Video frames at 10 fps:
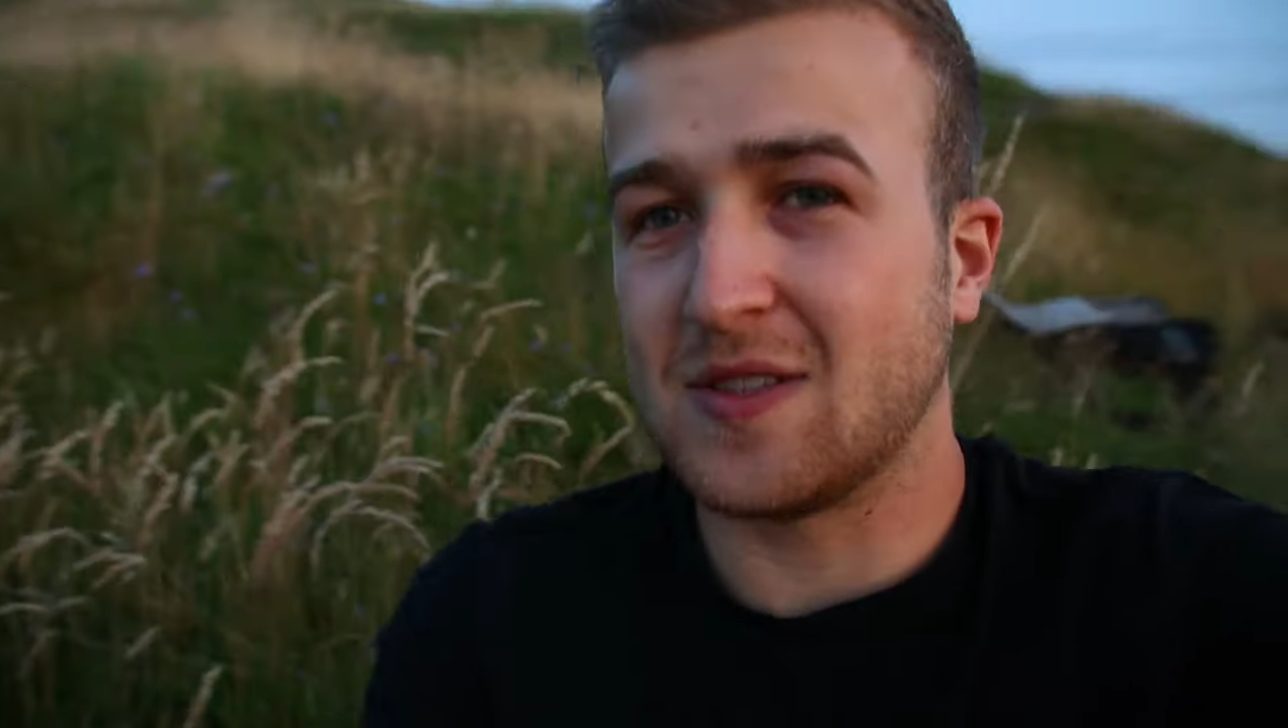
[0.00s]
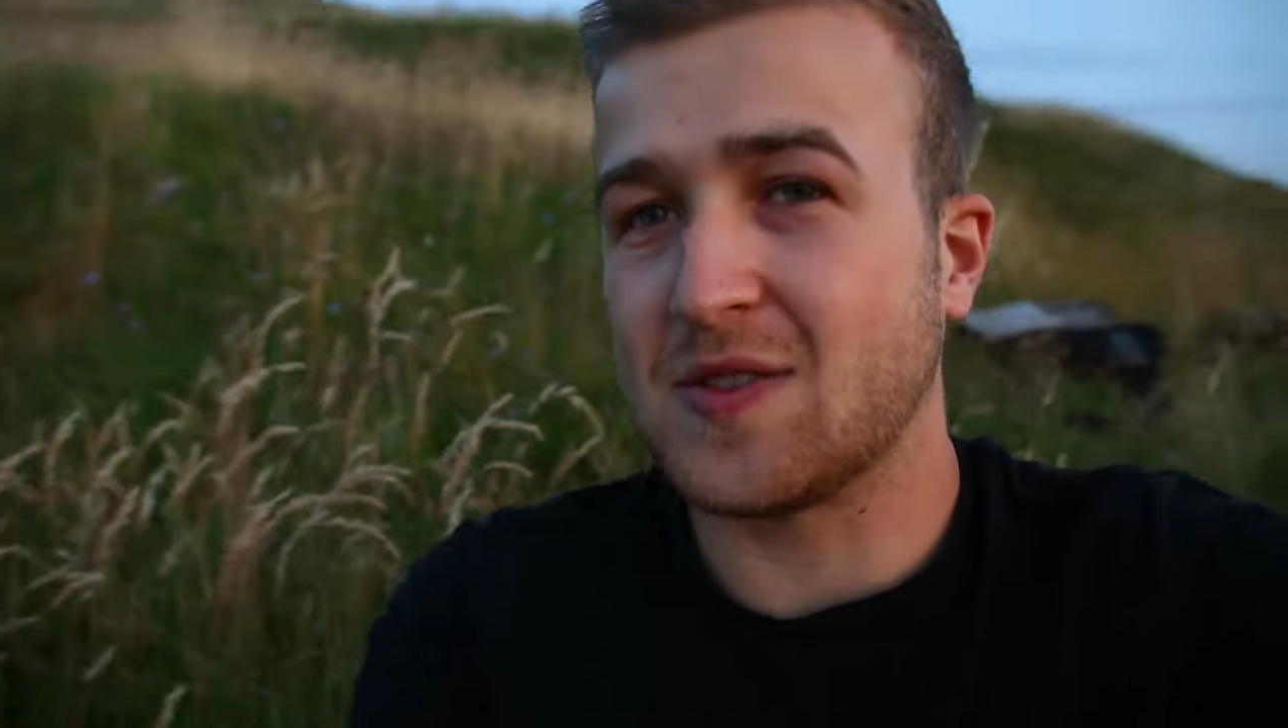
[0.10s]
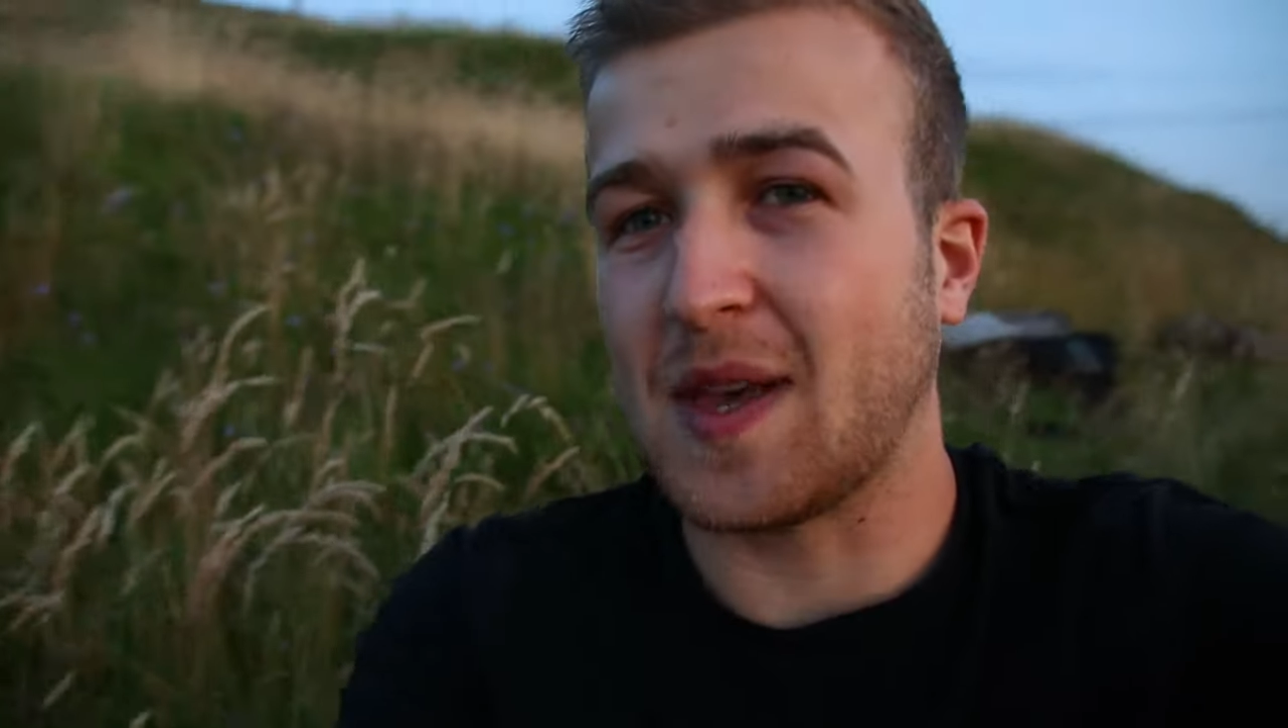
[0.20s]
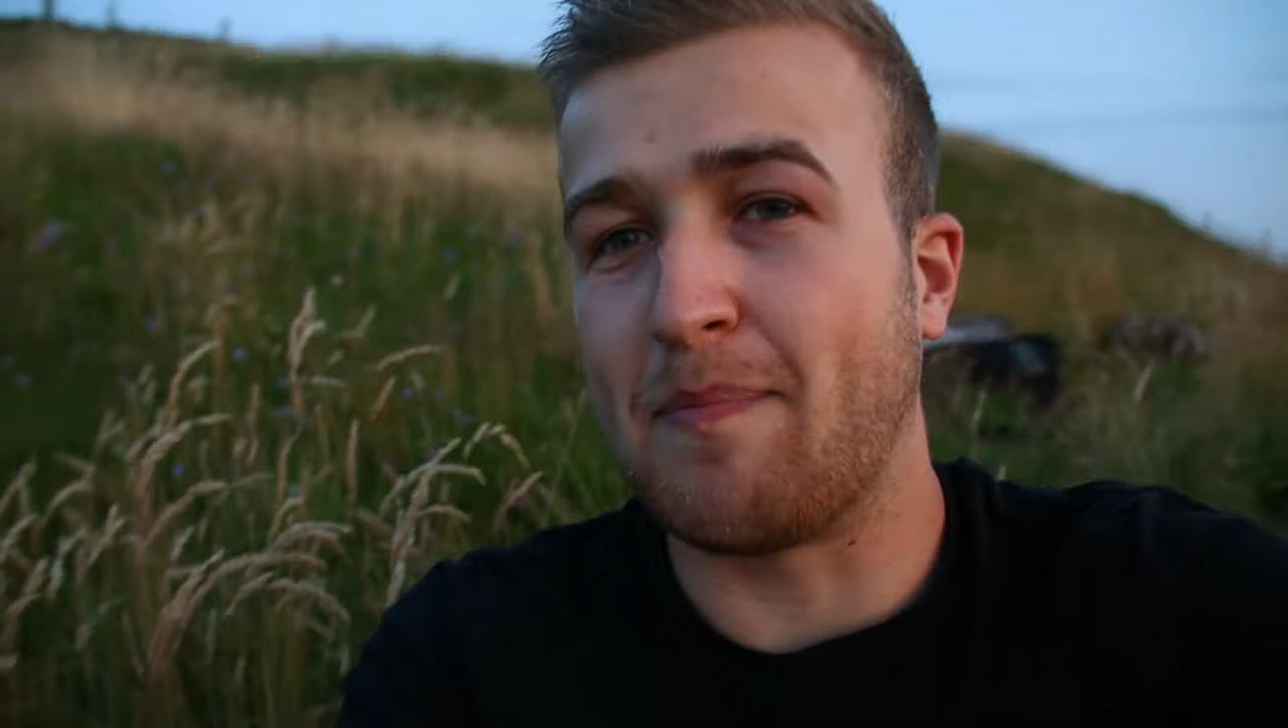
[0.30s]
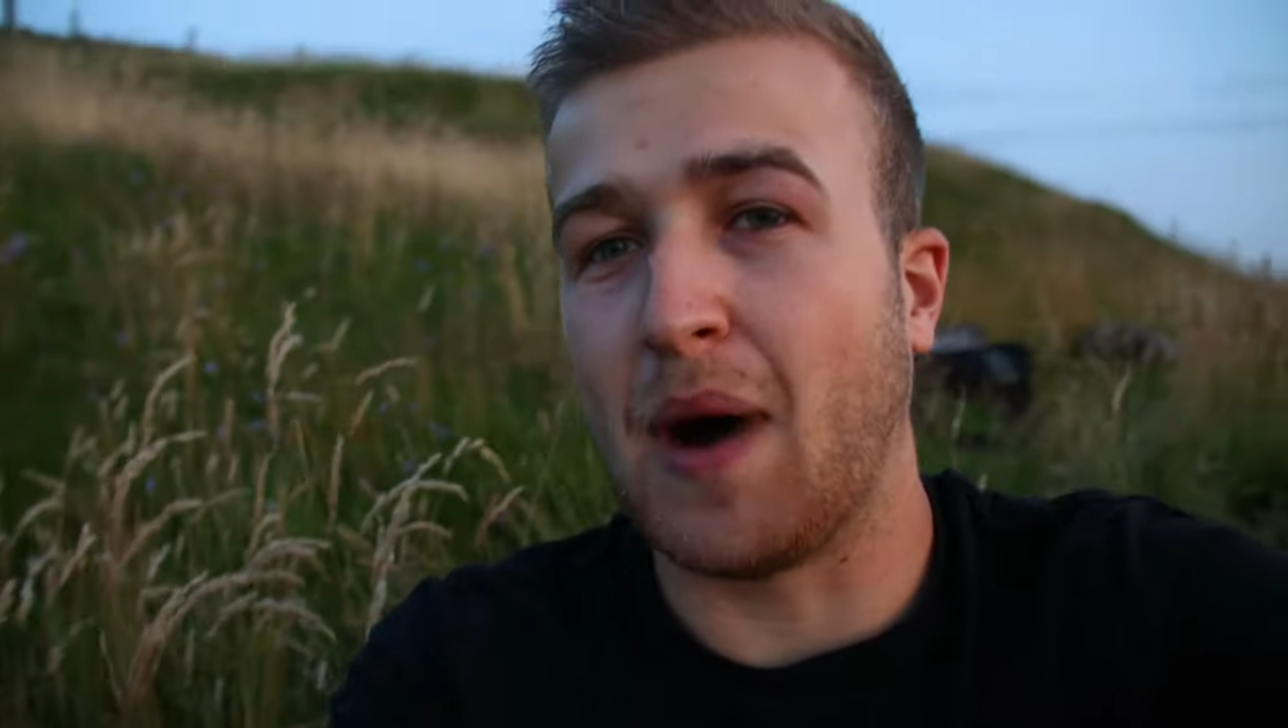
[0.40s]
It looks like